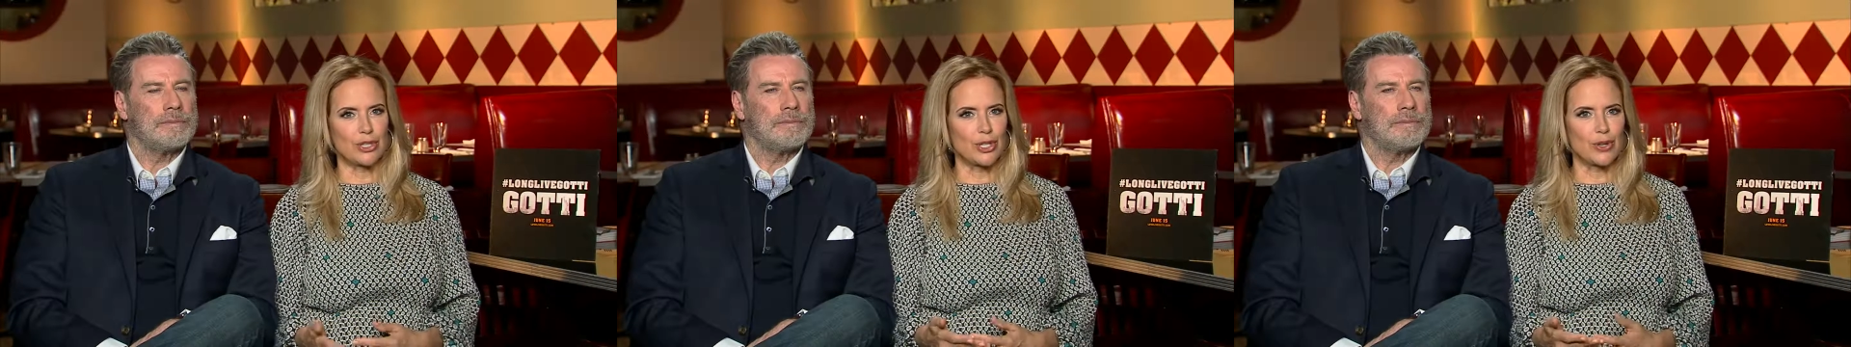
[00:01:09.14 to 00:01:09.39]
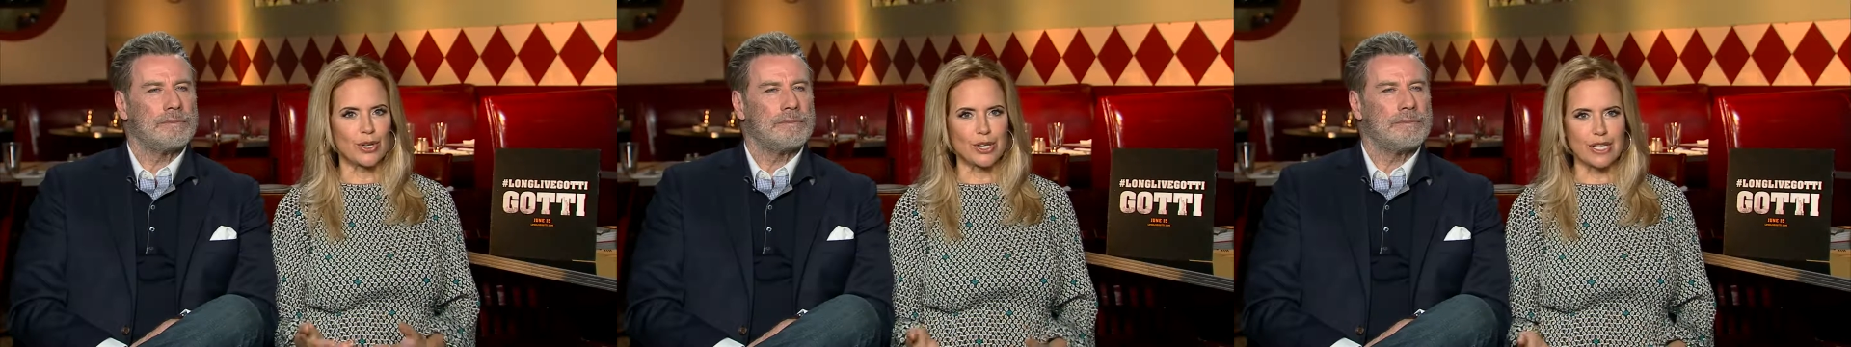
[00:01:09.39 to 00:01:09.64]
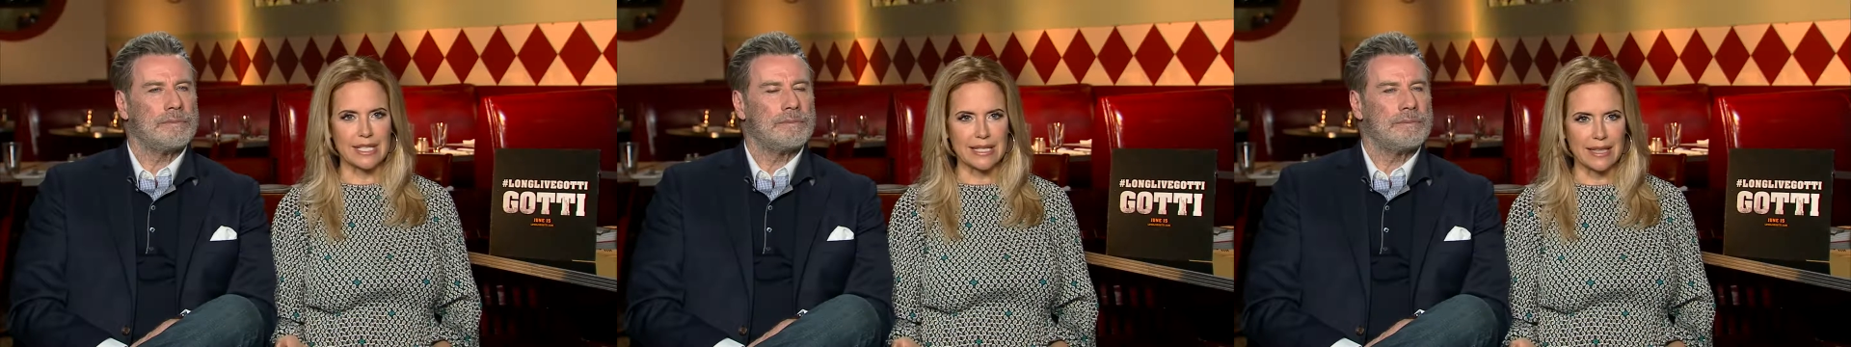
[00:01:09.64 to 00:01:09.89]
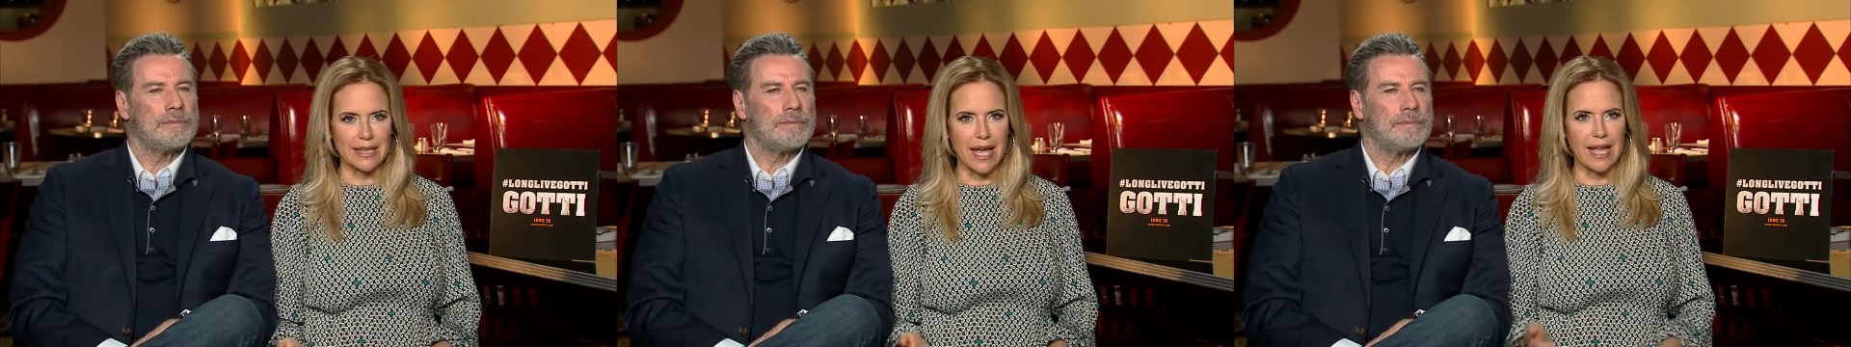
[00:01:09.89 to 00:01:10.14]
Speaker 1: with her. She
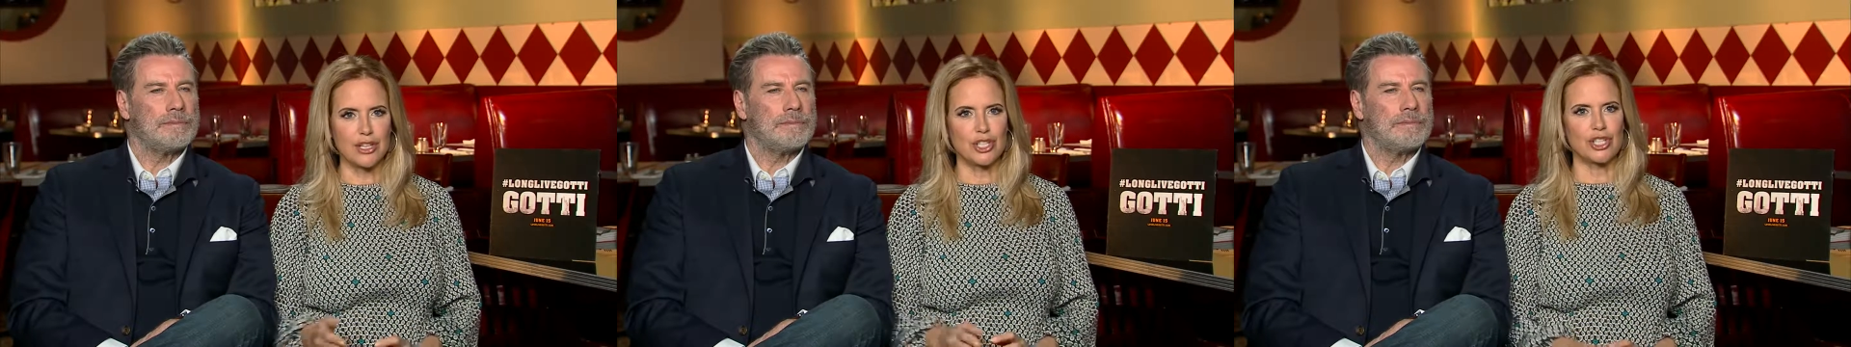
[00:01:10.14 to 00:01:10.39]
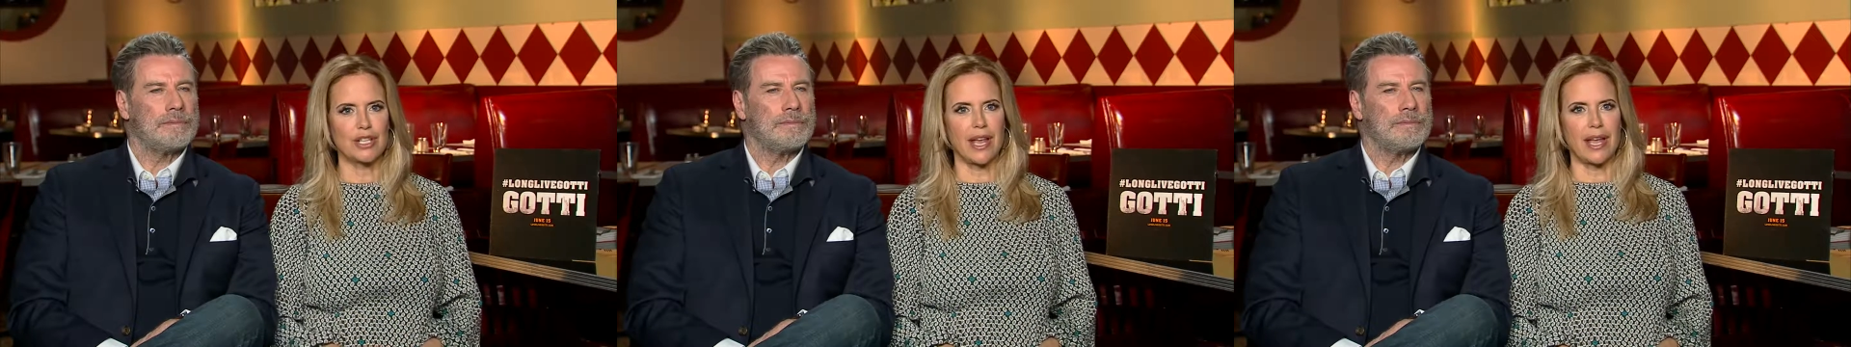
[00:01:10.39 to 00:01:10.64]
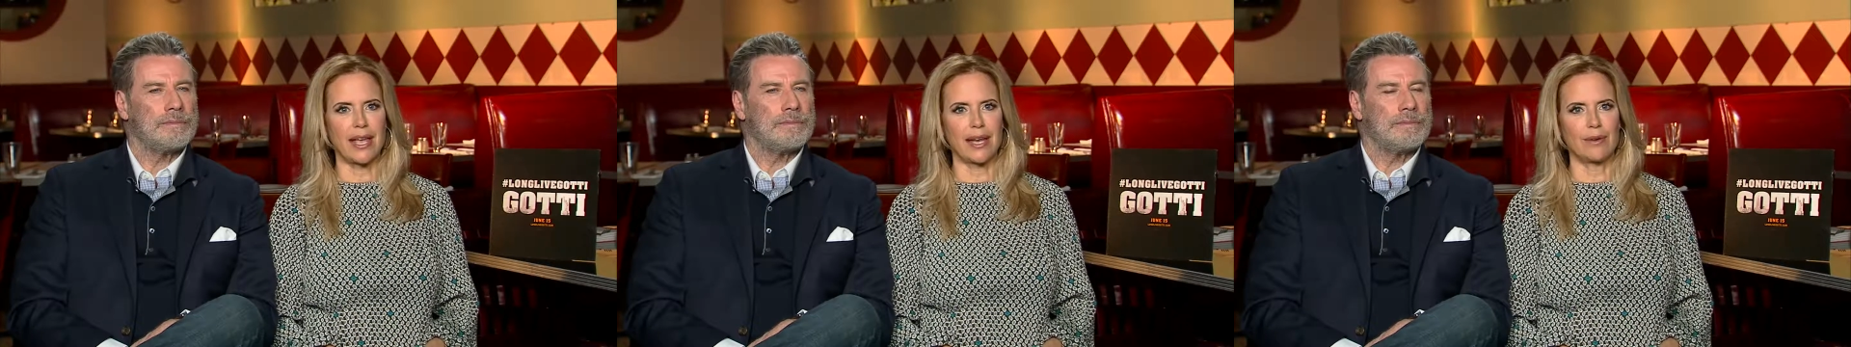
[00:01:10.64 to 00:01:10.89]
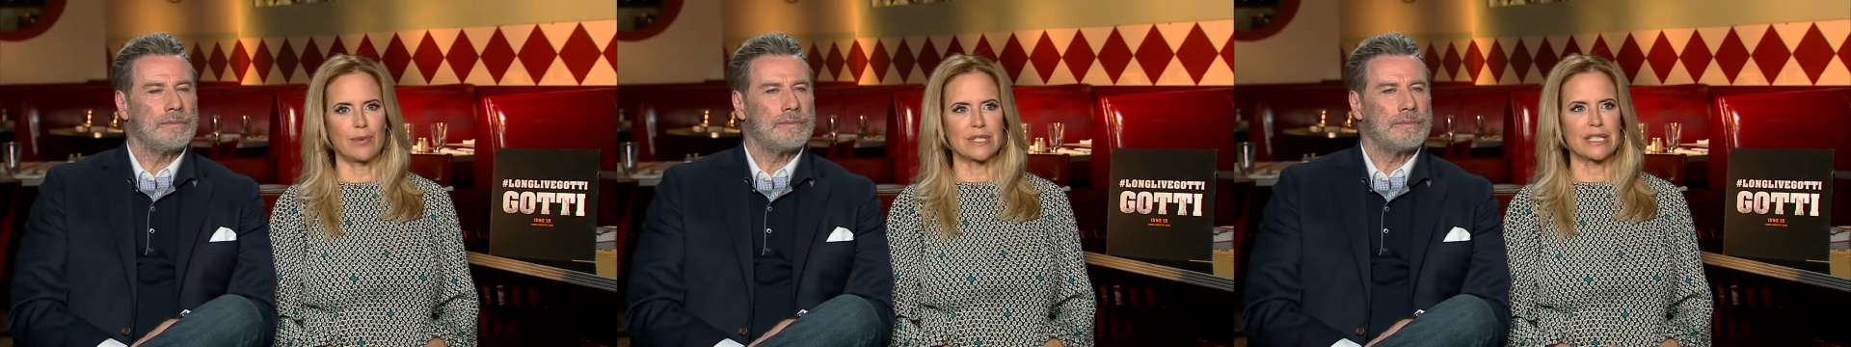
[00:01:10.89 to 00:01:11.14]
cooked us lunch
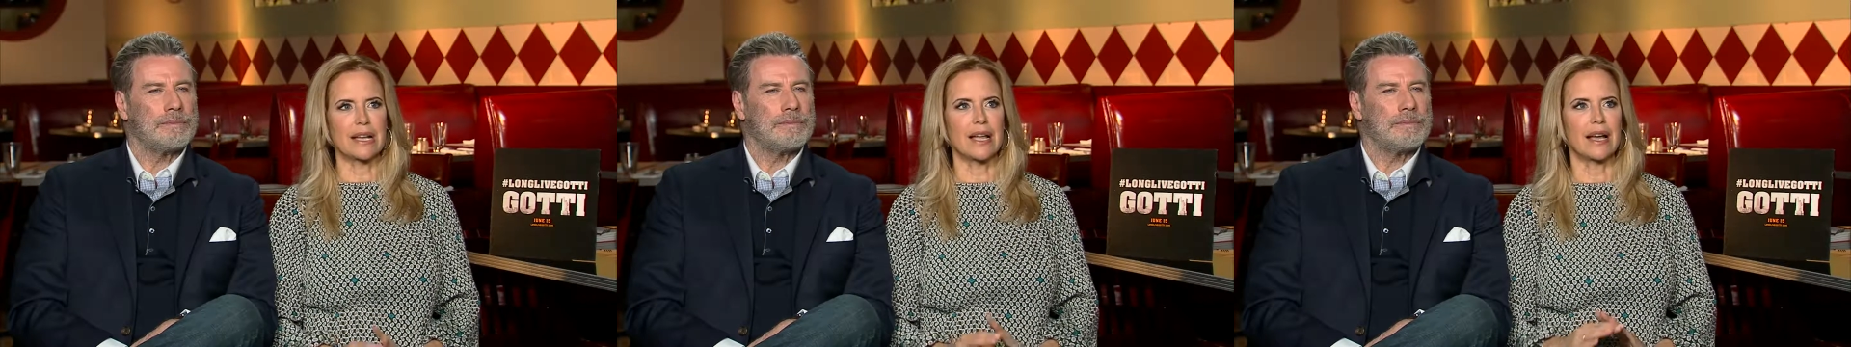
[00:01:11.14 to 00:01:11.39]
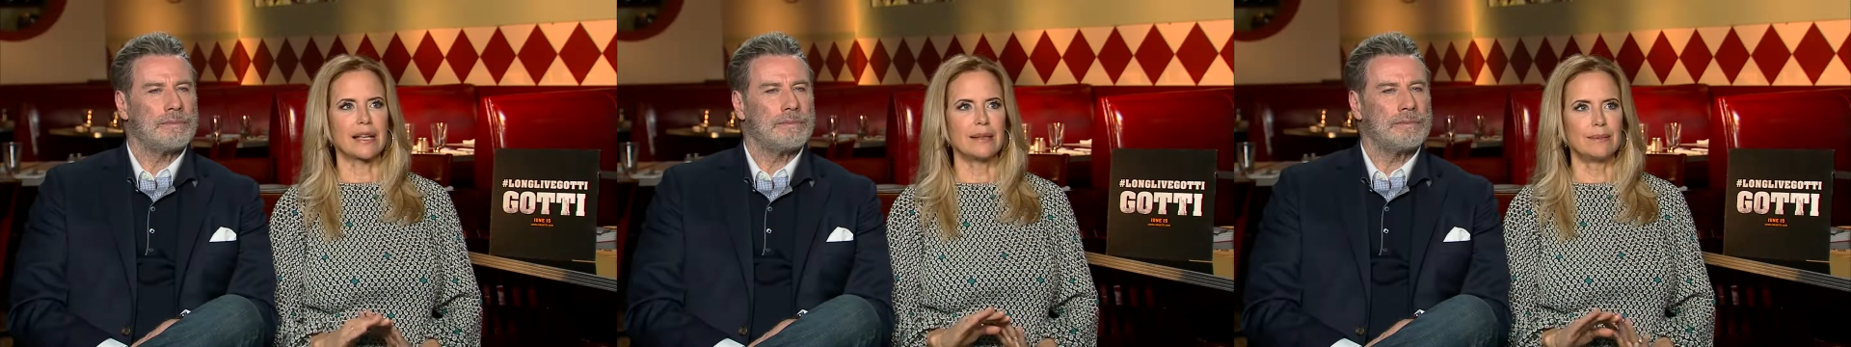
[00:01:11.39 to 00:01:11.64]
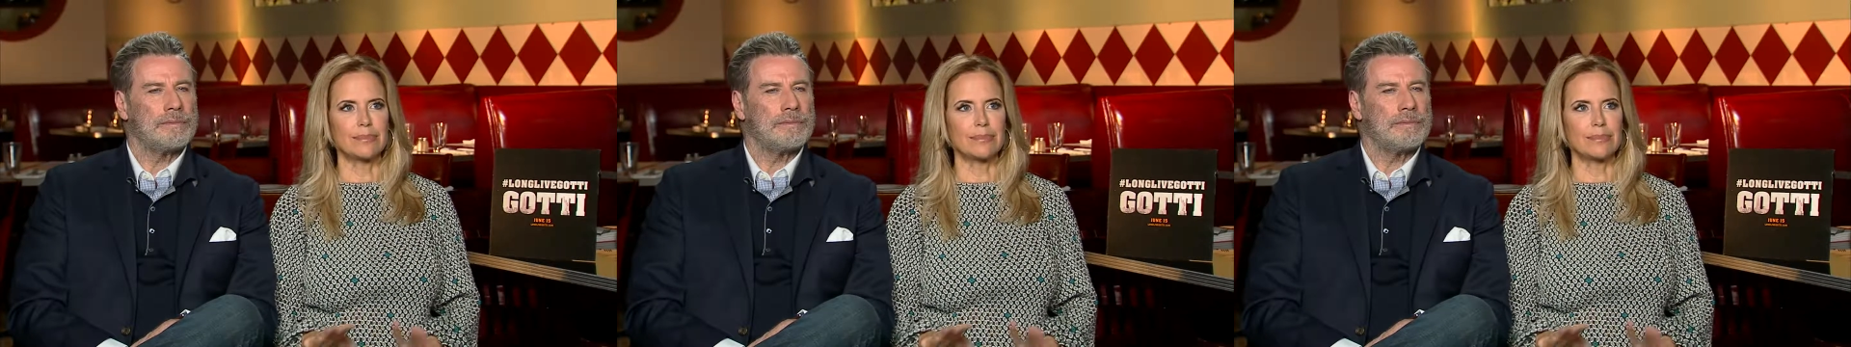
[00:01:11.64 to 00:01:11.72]
and was a